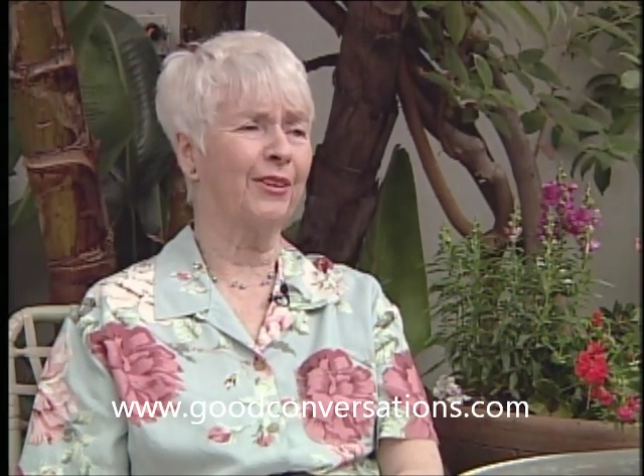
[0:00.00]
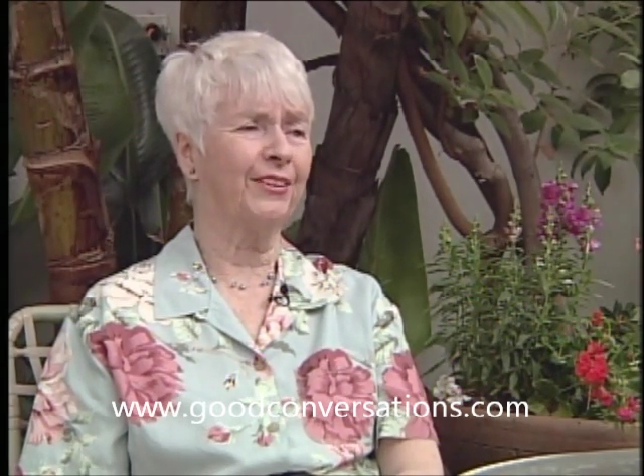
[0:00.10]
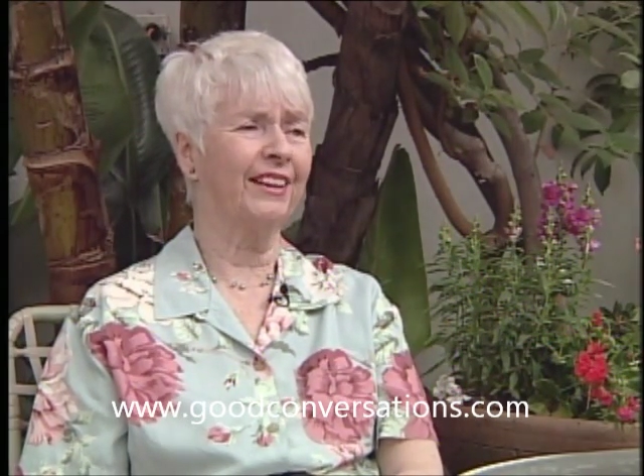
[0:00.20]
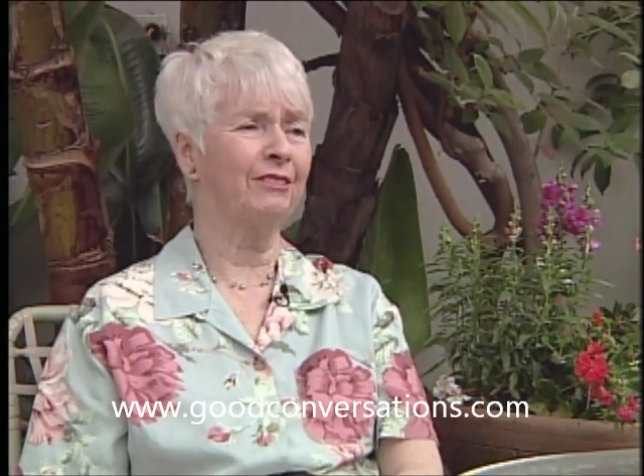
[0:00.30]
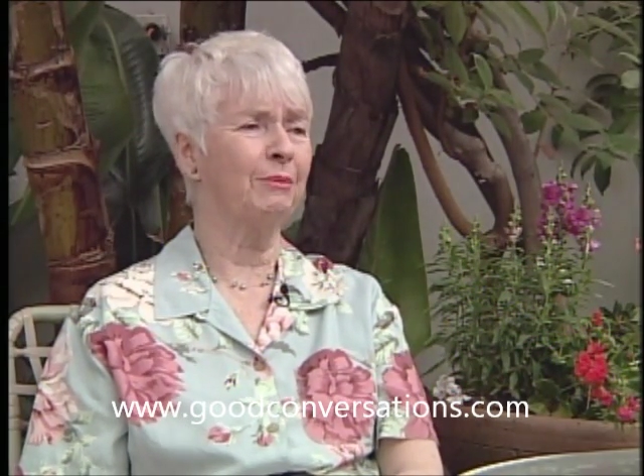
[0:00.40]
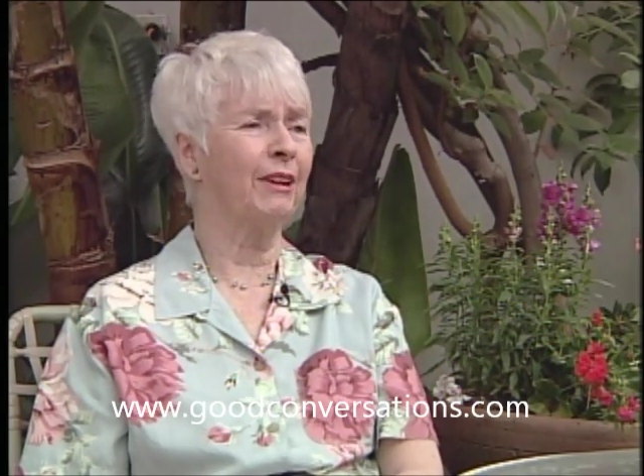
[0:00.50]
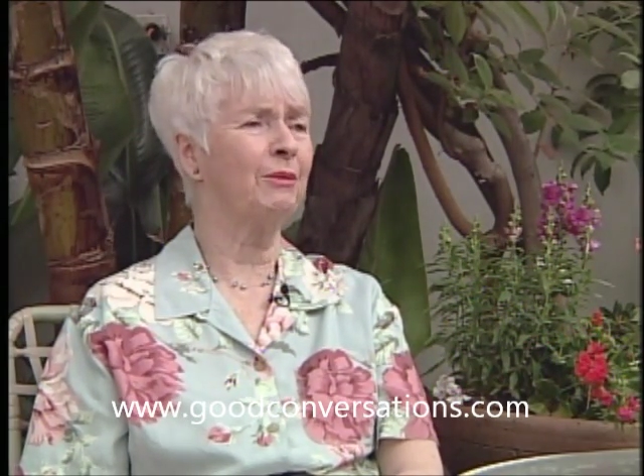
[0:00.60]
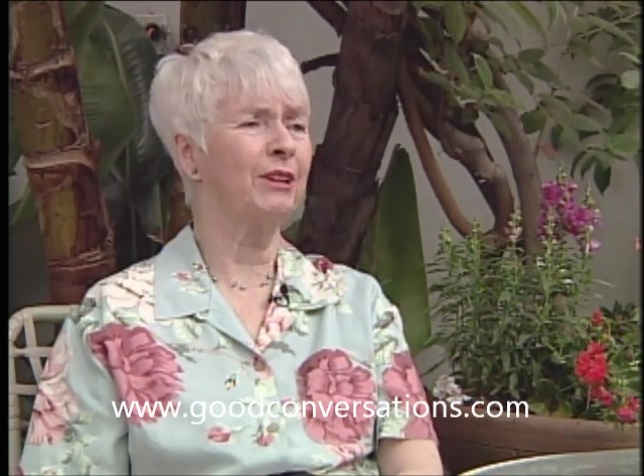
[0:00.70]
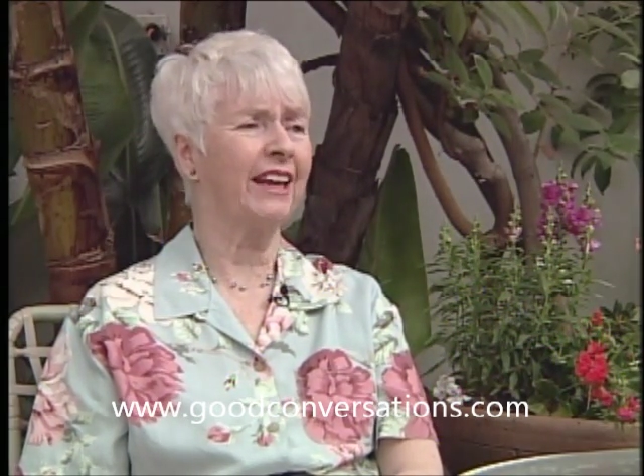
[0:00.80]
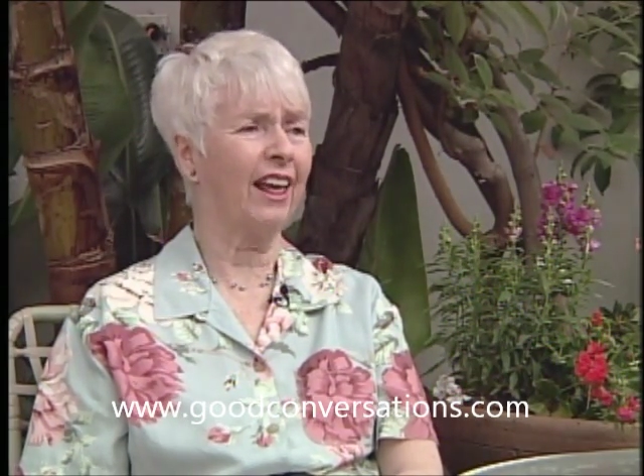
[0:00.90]
and everybody
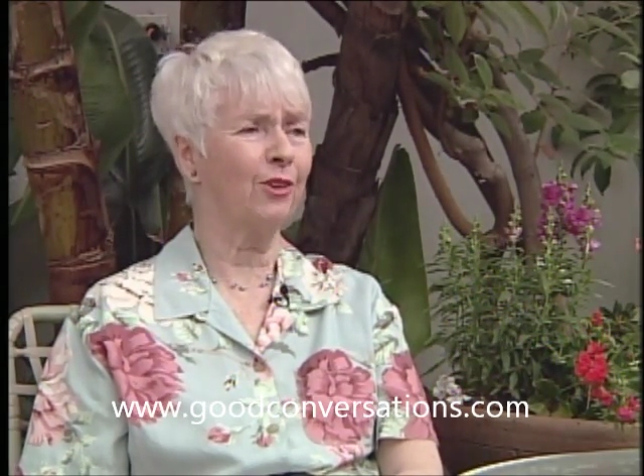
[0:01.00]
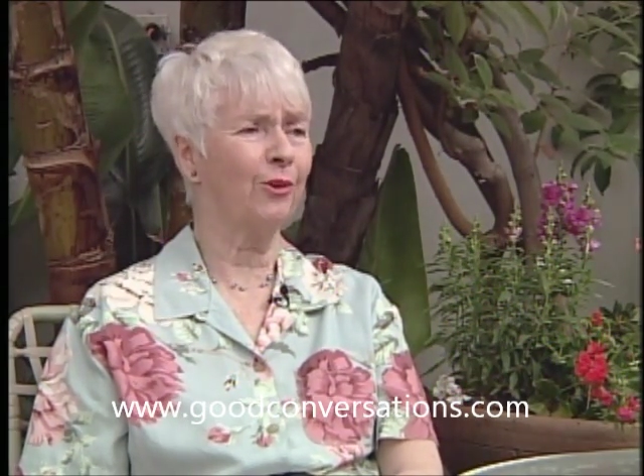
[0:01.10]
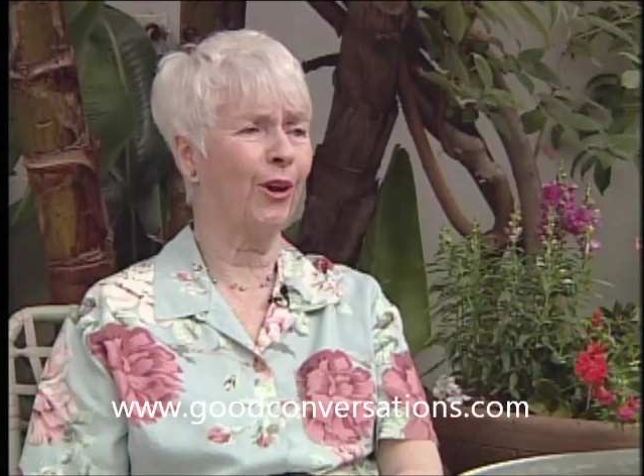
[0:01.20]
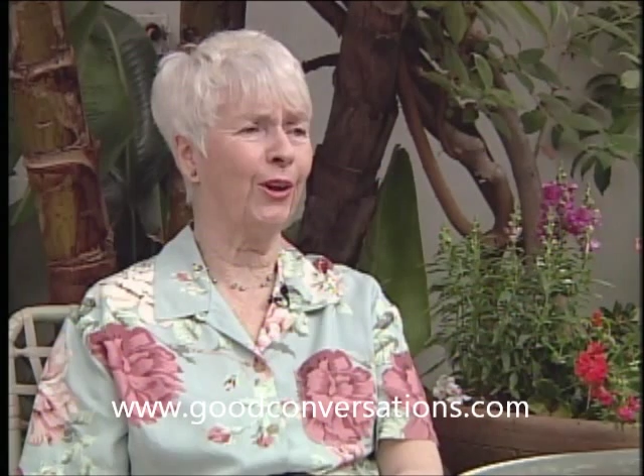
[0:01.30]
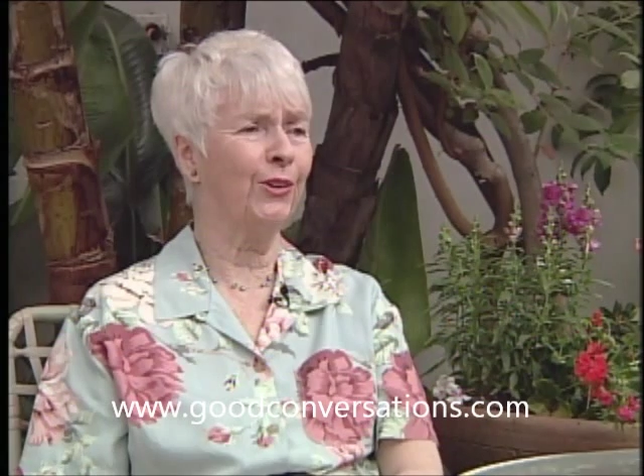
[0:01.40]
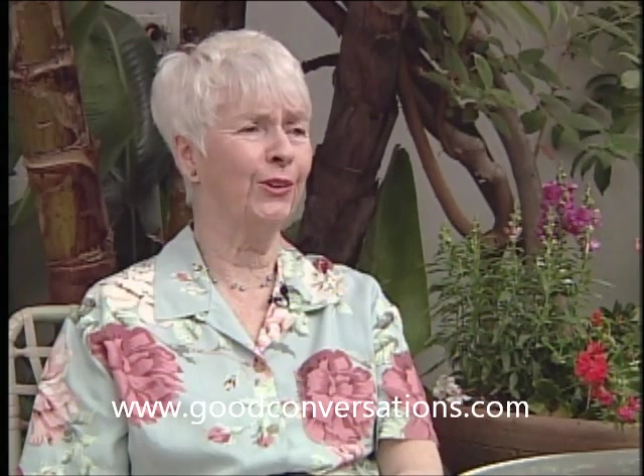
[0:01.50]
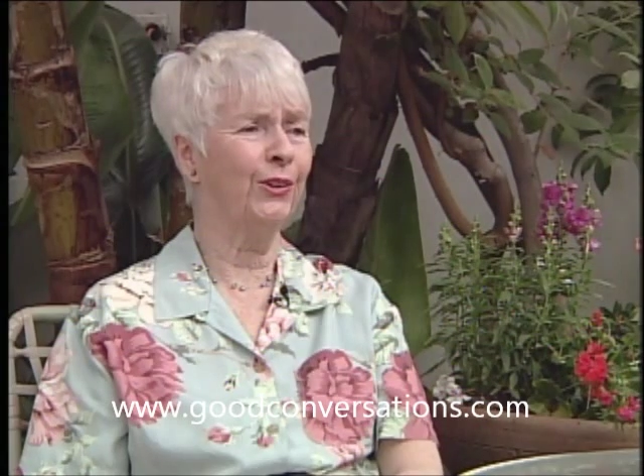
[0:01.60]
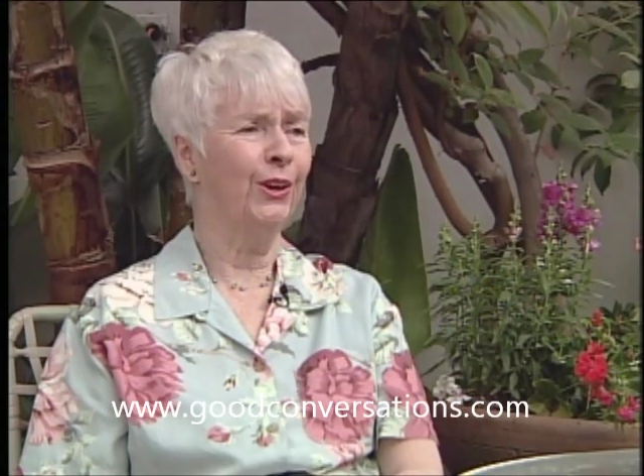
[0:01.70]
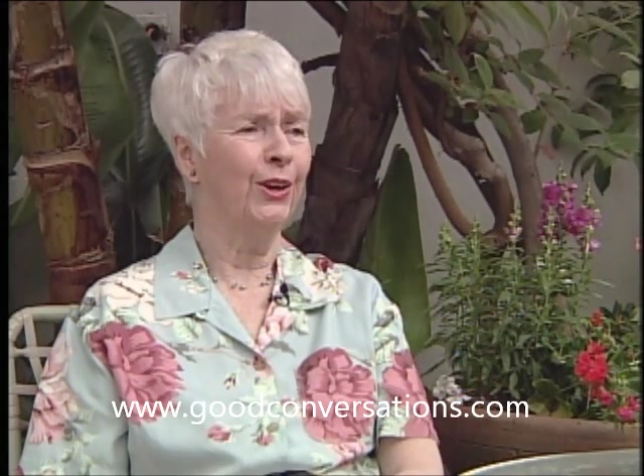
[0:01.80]
would gather round and